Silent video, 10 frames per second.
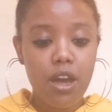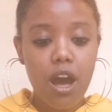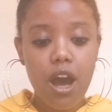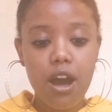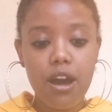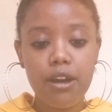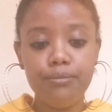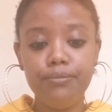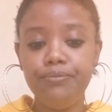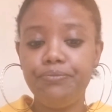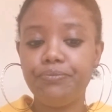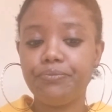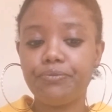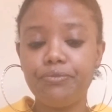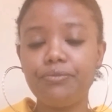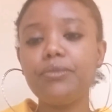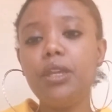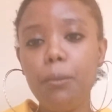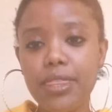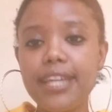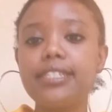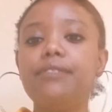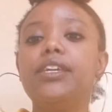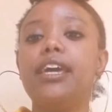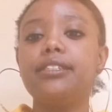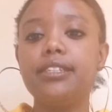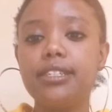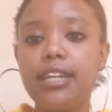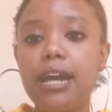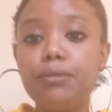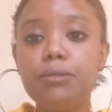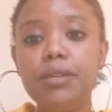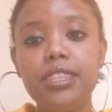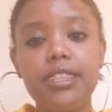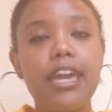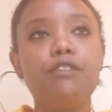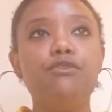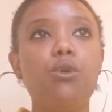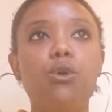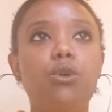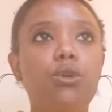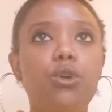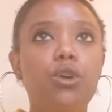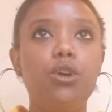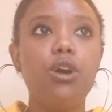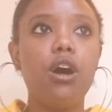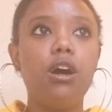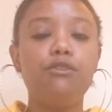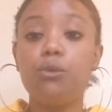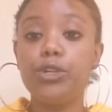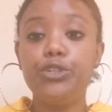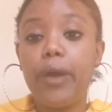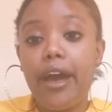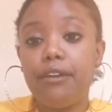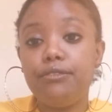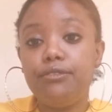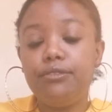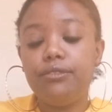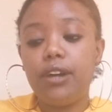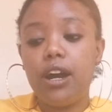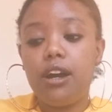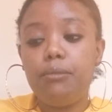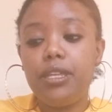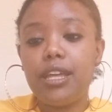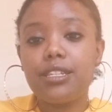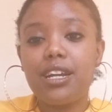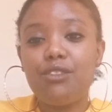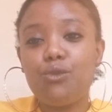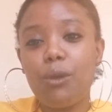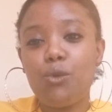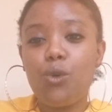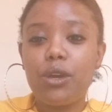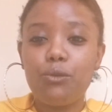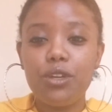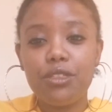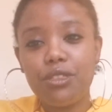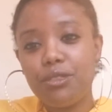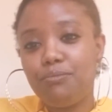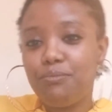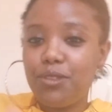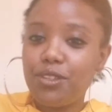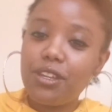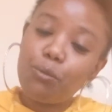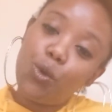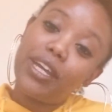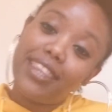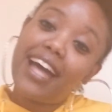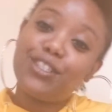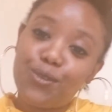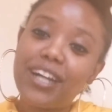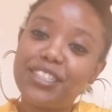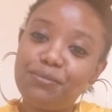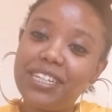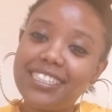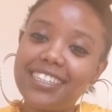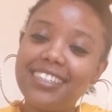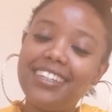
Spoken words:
But Thanksgiving, yes, it's a time to be thankful for what you have. And that's kind of where I'm going with I'm going in that direction basically.